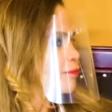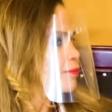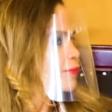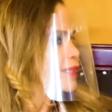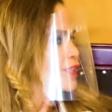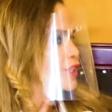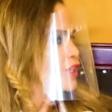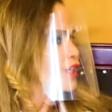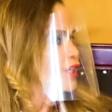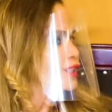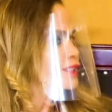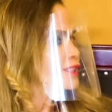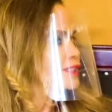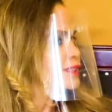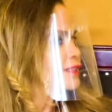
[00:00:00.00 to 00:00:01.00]

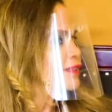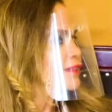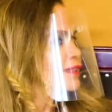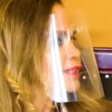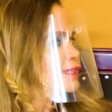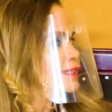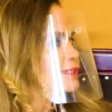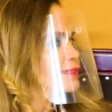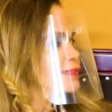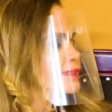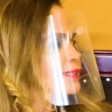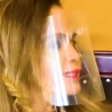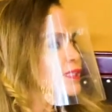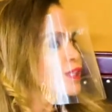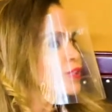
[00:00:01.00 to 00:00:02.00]
Because there is,
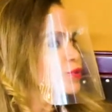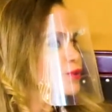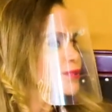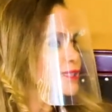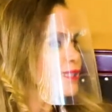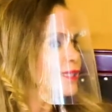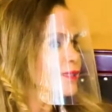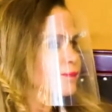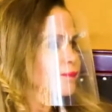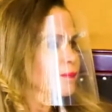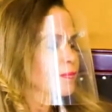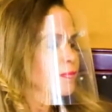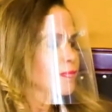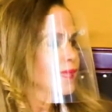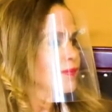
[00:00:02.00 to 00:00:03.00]
you see,
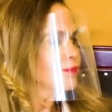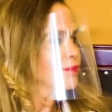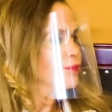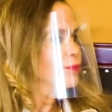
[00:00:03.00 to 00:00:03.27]
in the